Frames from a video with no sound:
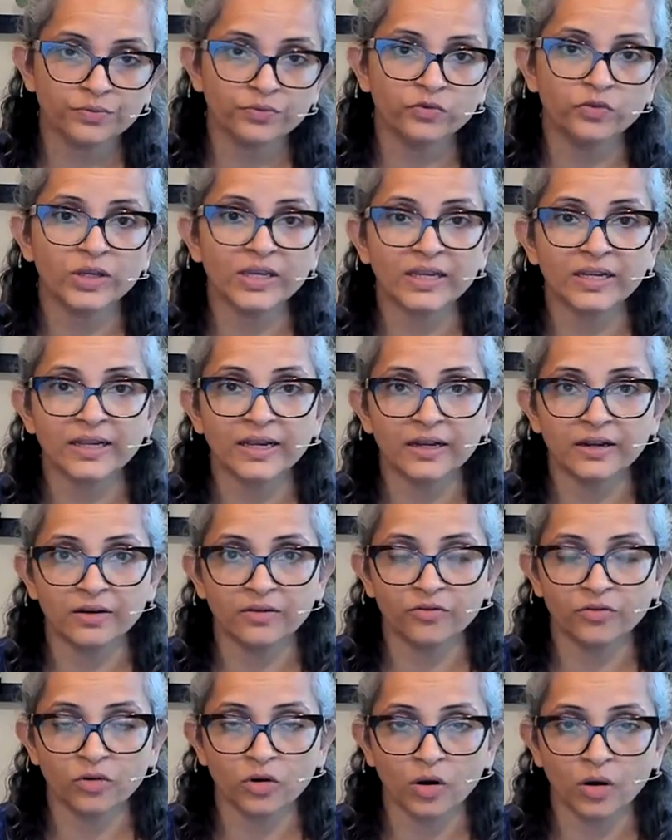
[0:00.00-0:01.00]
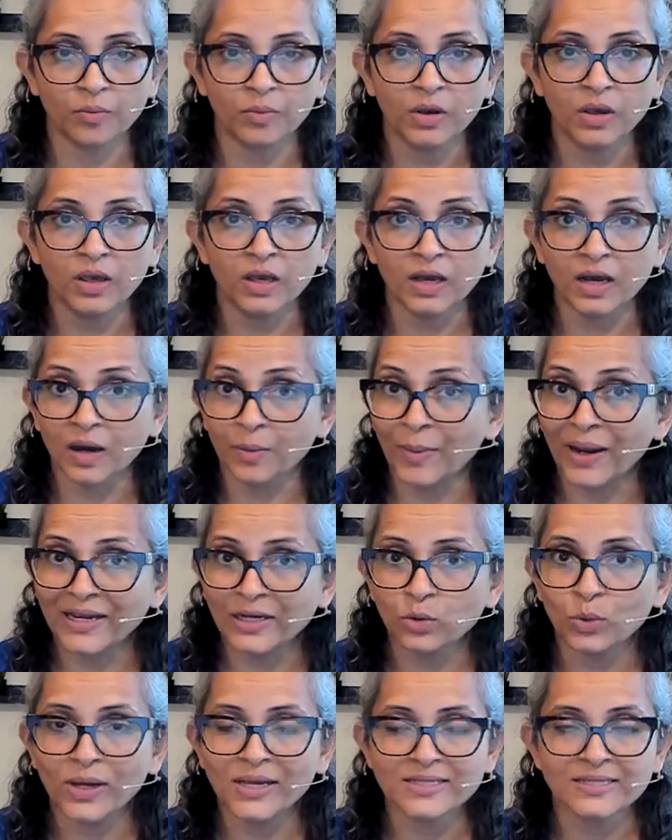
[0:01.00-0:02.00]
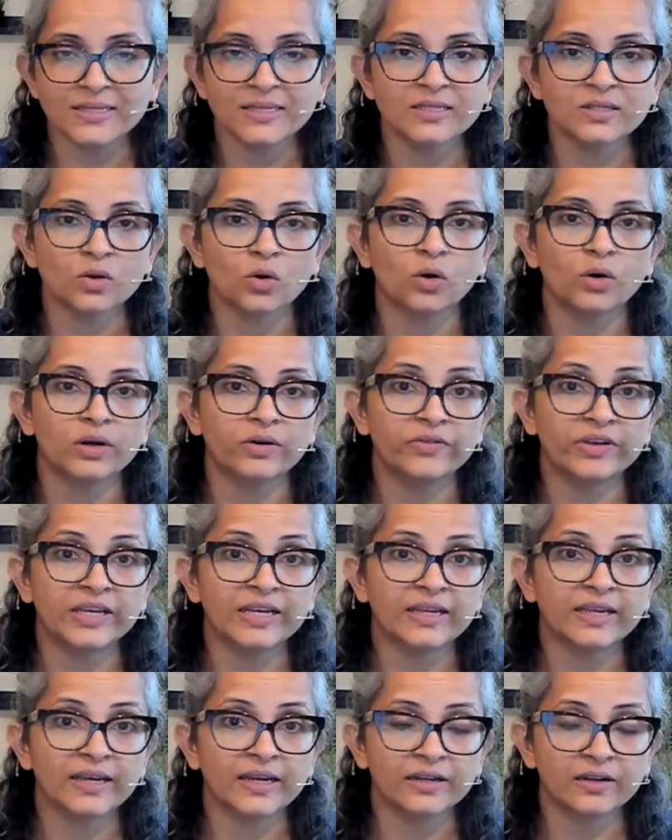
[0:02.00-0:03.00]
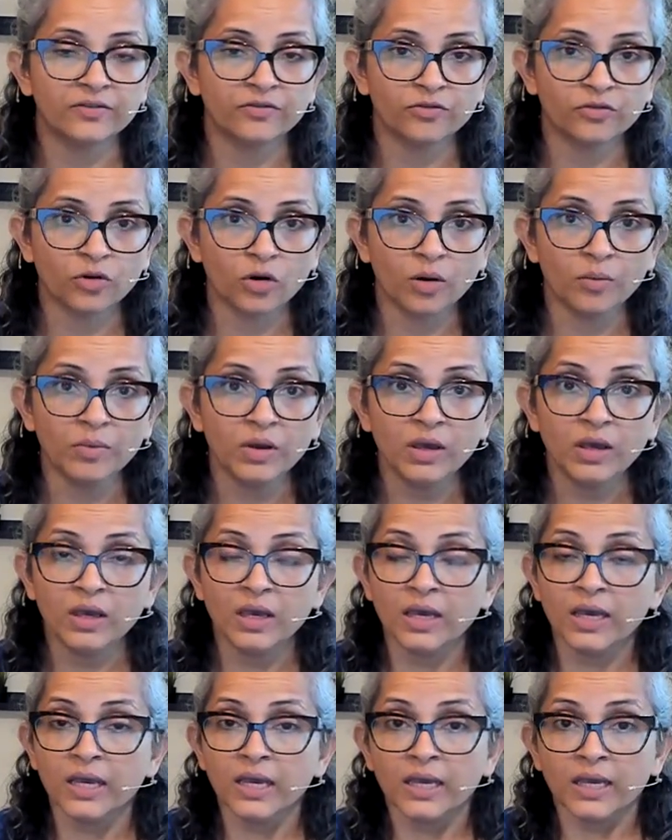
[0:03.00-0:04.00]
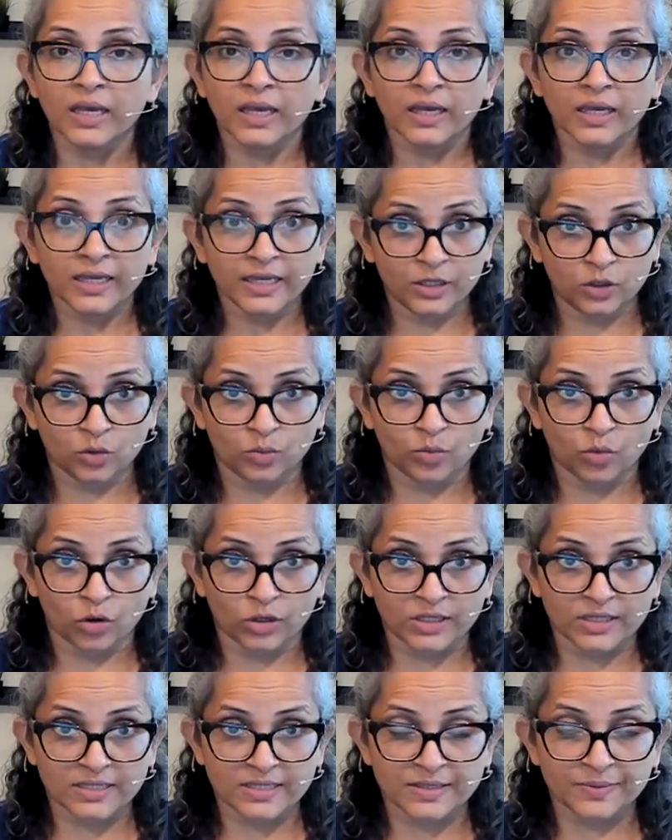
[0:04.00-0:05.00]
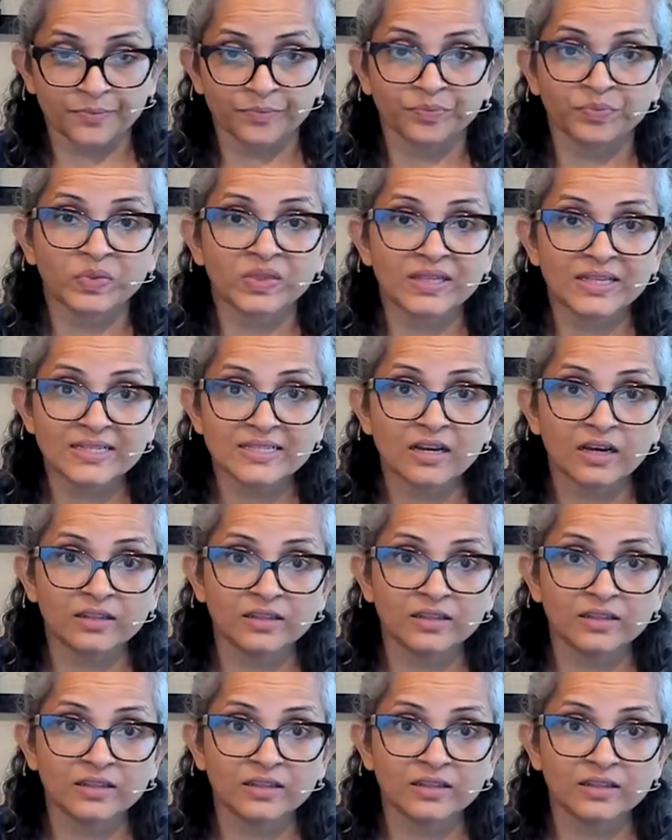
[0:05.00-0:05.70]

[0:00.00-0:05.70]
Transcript: we can get it from amino acids, or we can get it from ketone bodies. These are